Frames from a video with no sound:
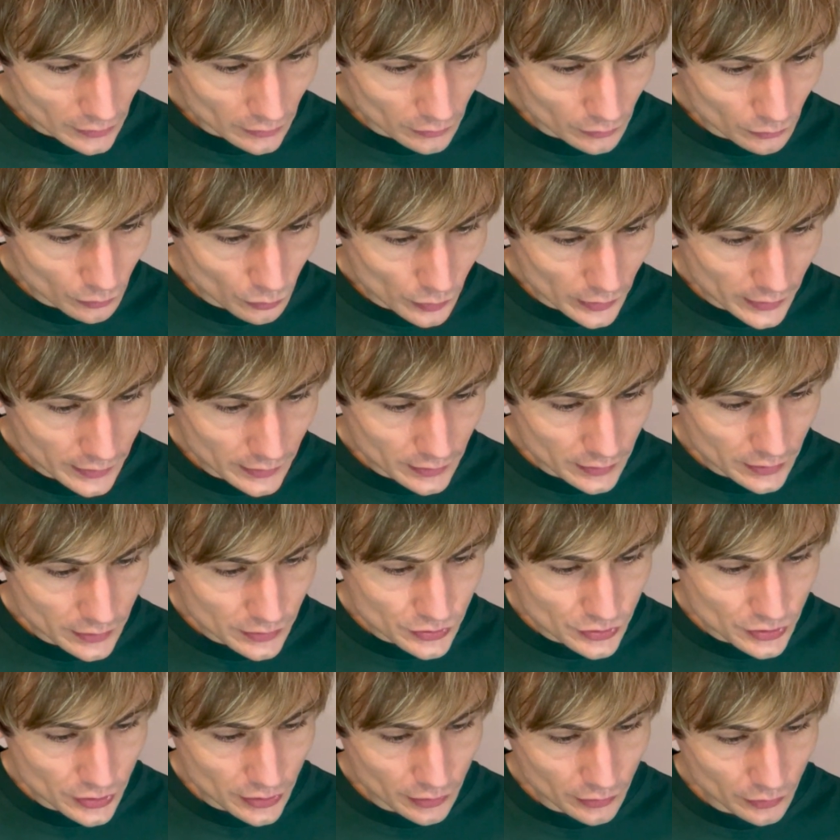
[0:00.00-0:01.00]
When
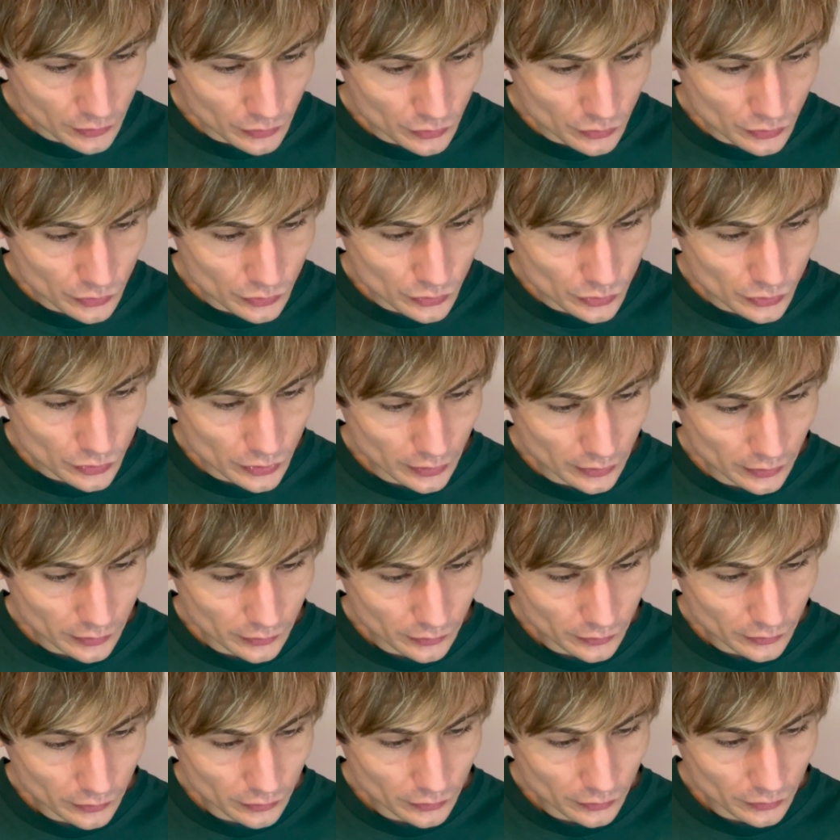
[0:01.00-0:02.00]
did you
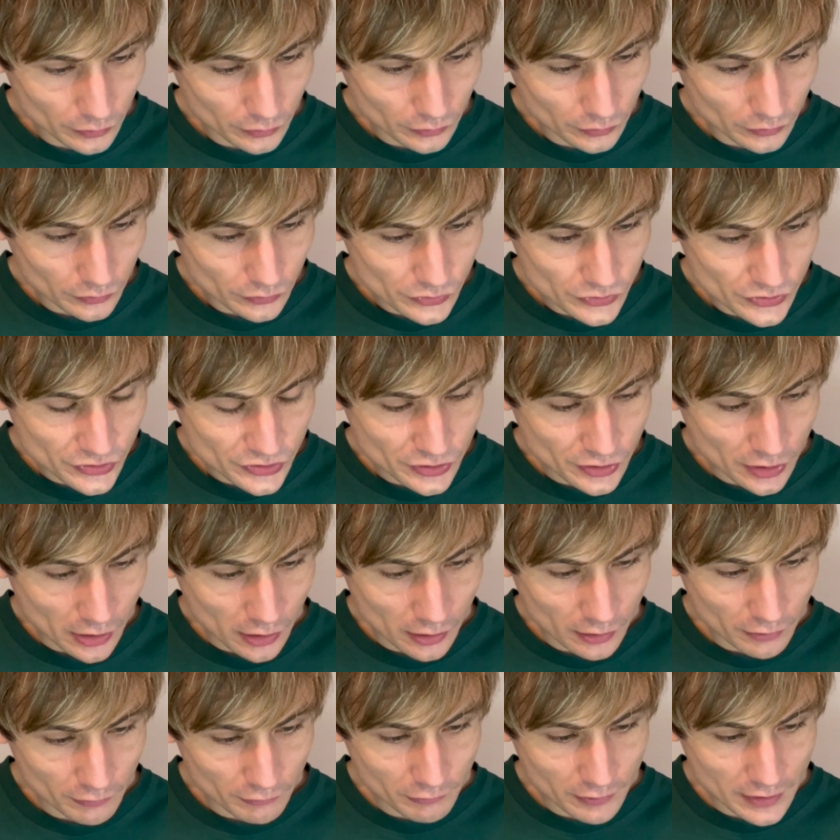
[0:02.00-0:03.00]

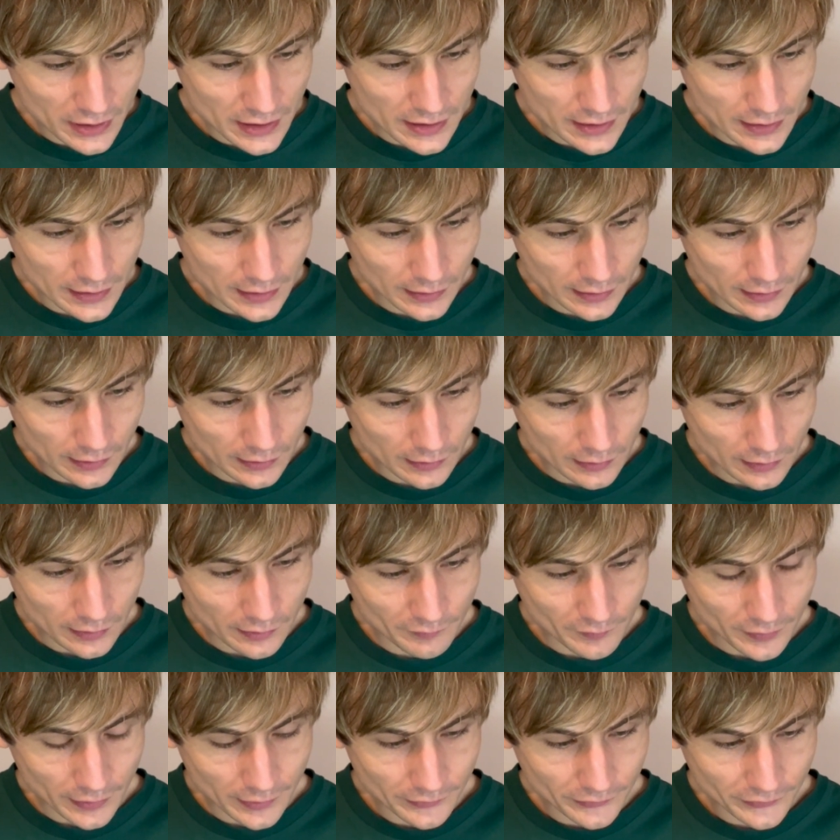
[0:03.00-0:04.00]
start reading?
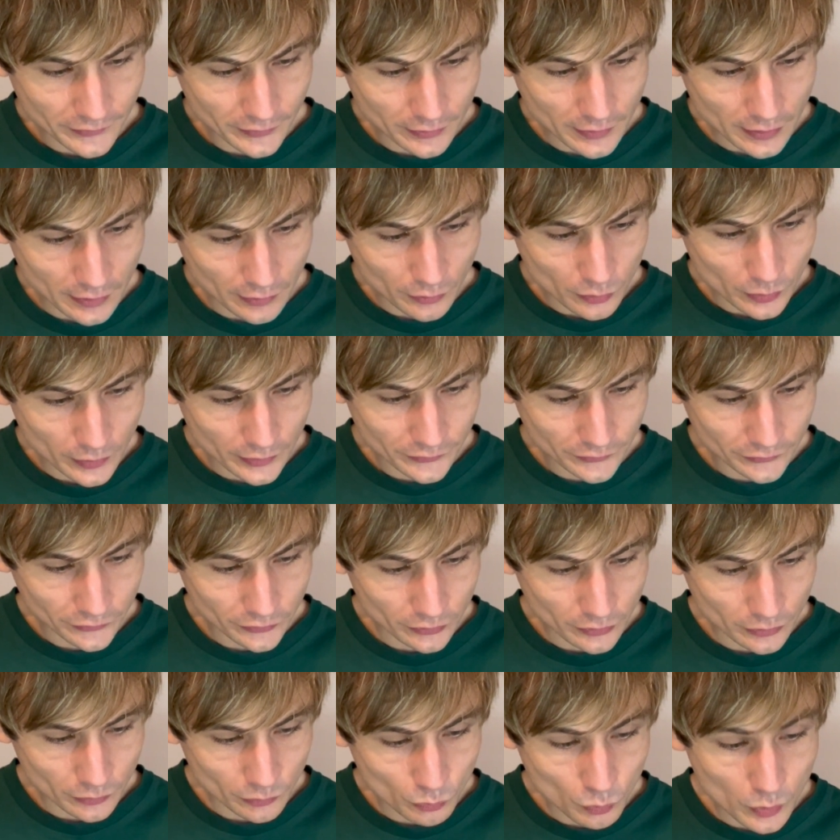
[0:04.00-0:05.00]
I've answered that
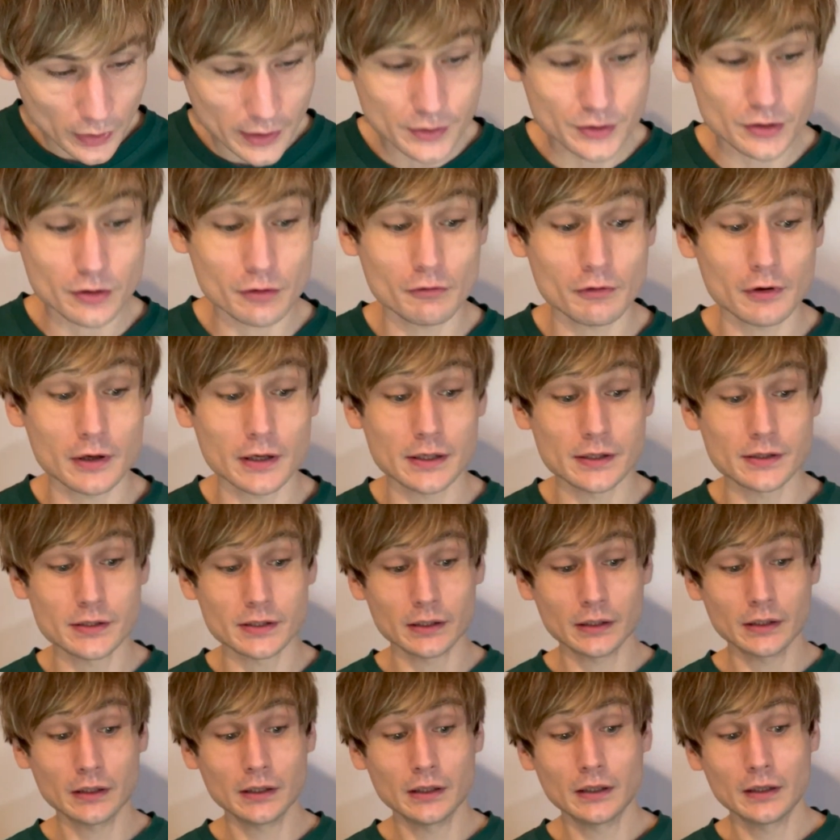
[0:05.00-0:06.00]
question. Where do you read?
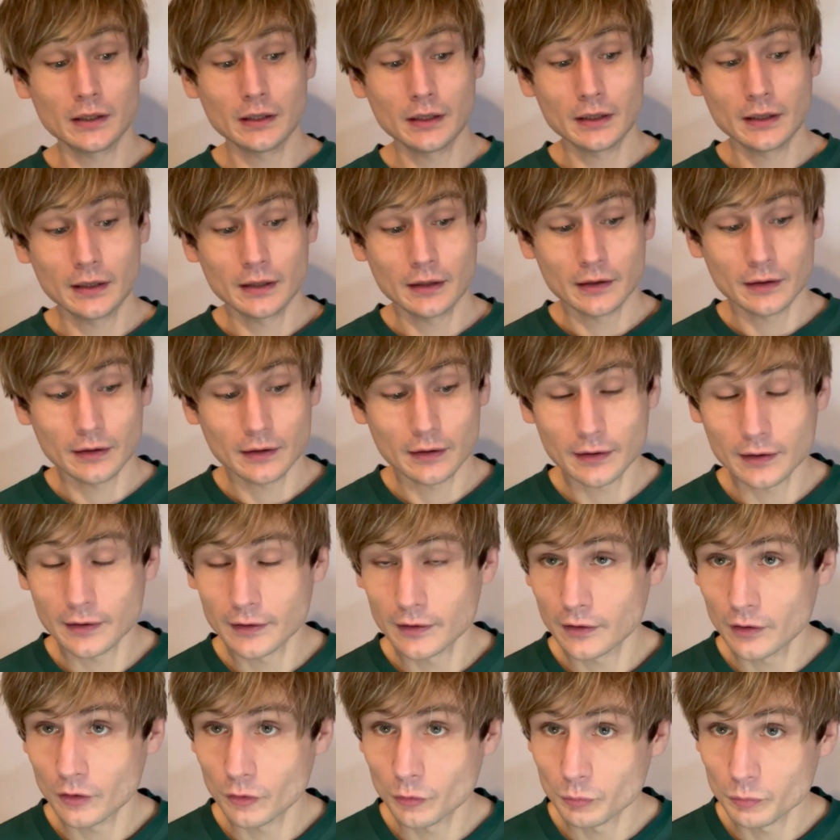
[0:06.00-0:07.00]

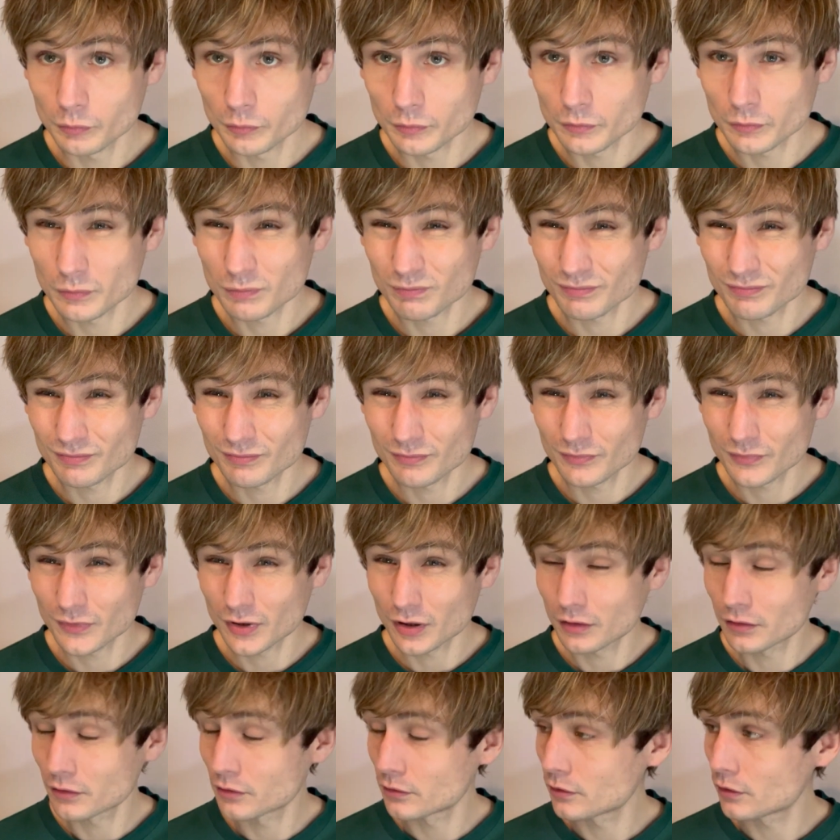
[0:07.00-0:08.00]
Often
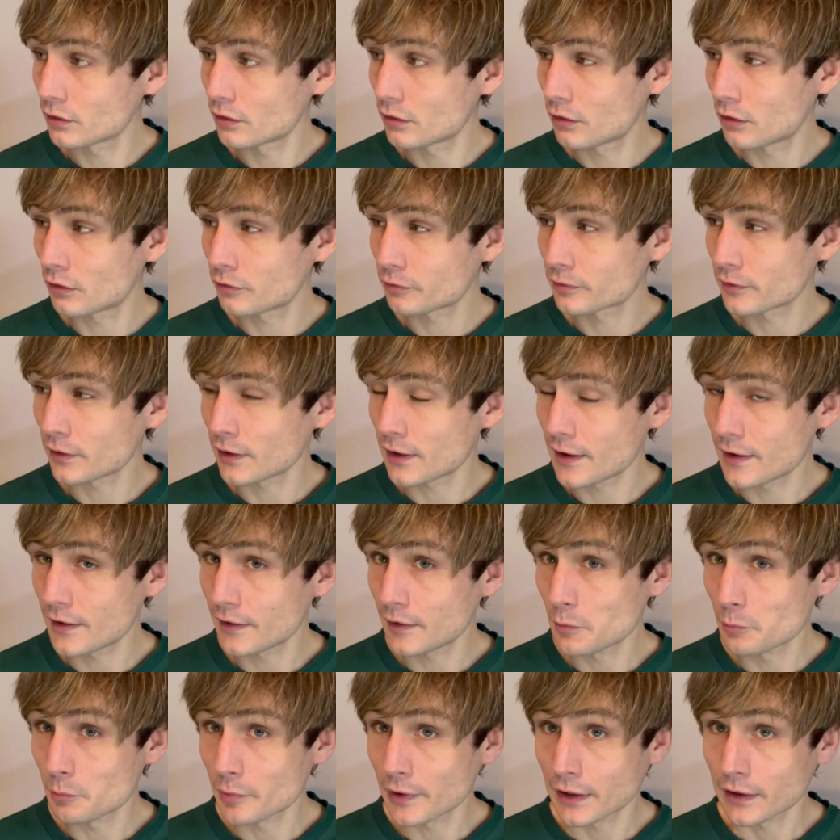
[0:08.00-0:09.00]

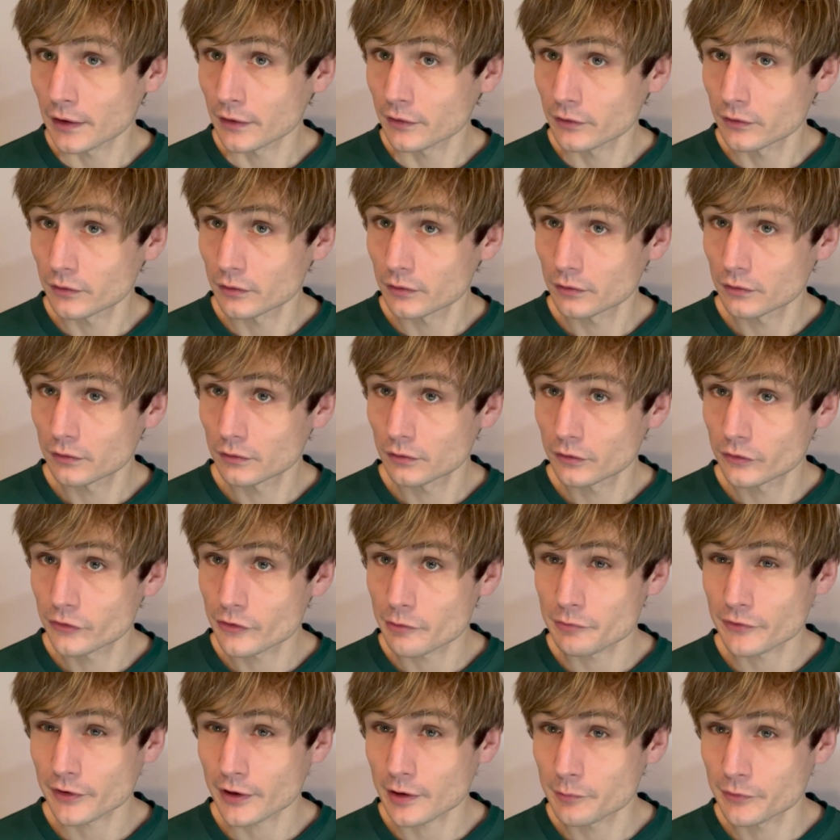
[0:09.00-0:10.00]
laying in bed,
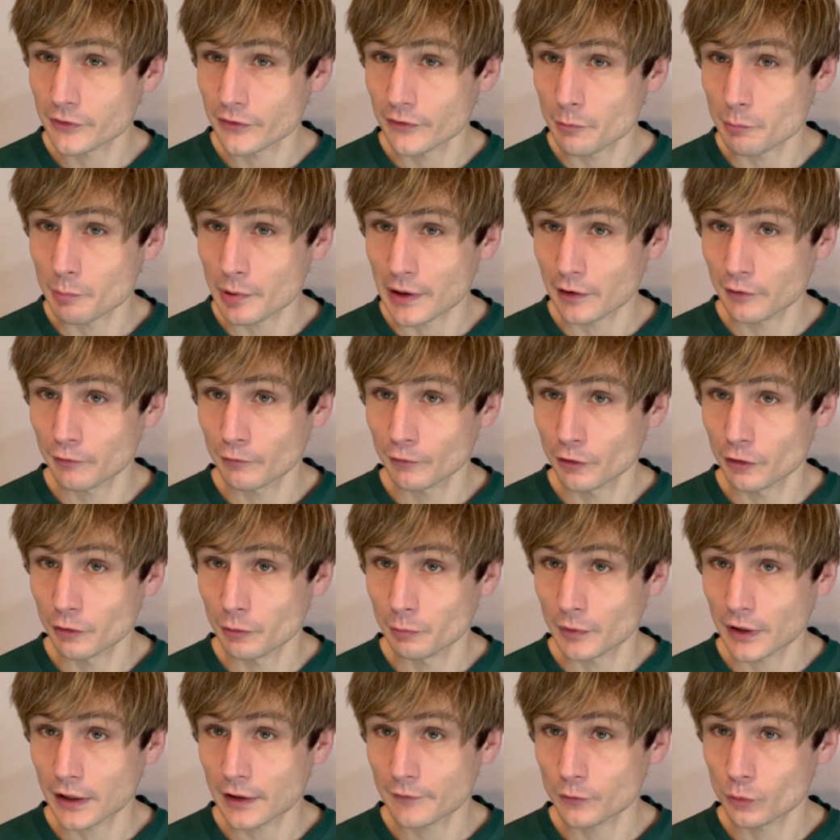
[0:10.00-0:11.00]
sometimes in the back
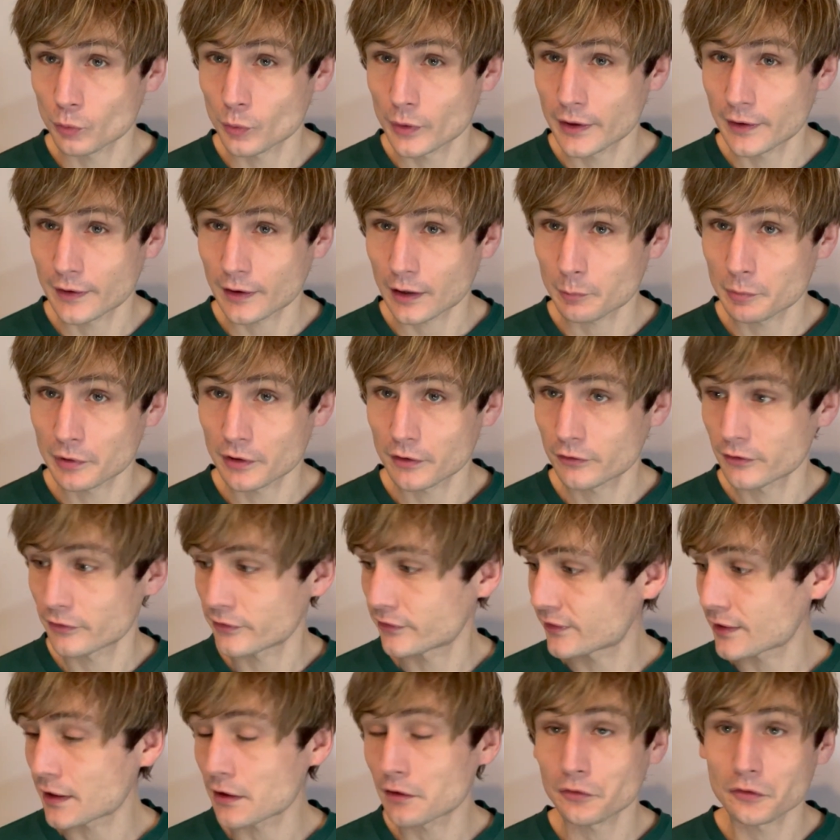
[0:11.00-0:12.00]
room. I have a weird habit of
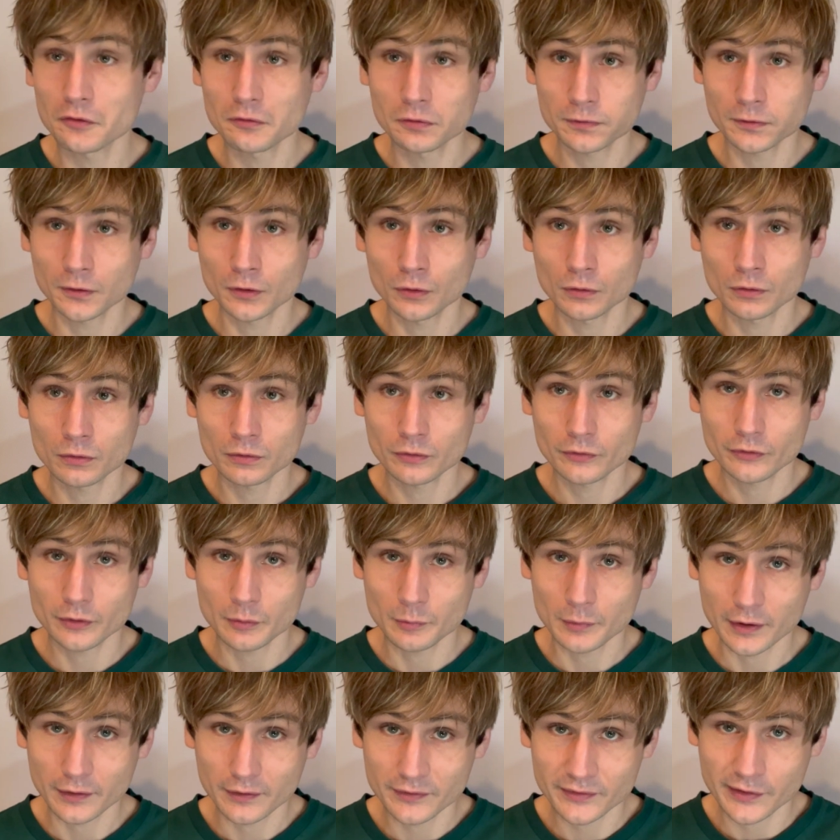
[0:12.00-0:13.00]
just sitting on the floor, so
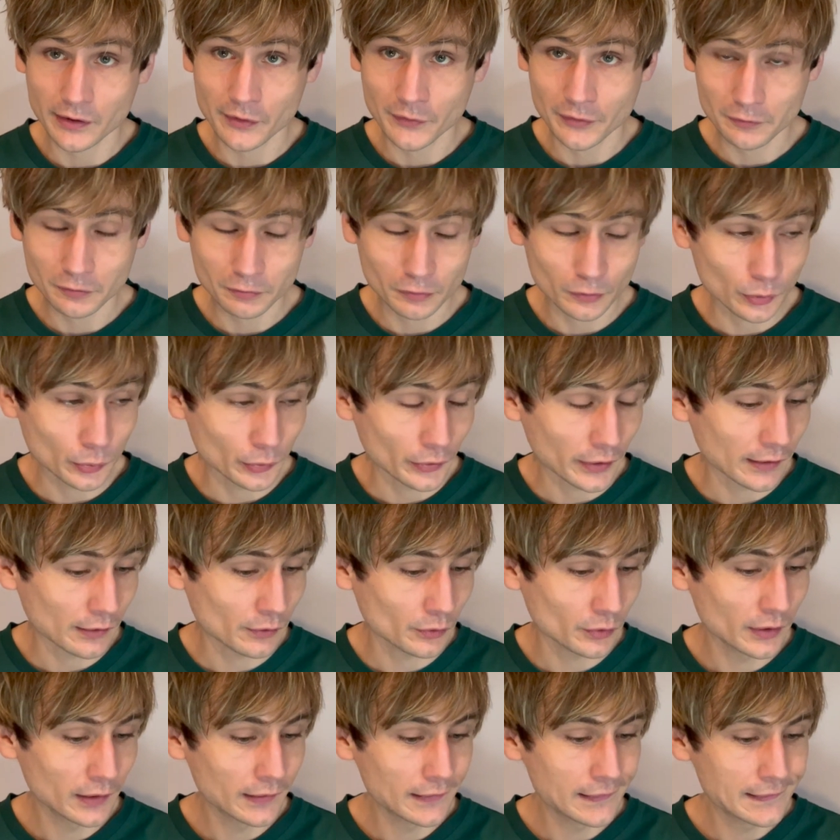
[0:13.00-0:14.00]
I'm like sat on the floor now.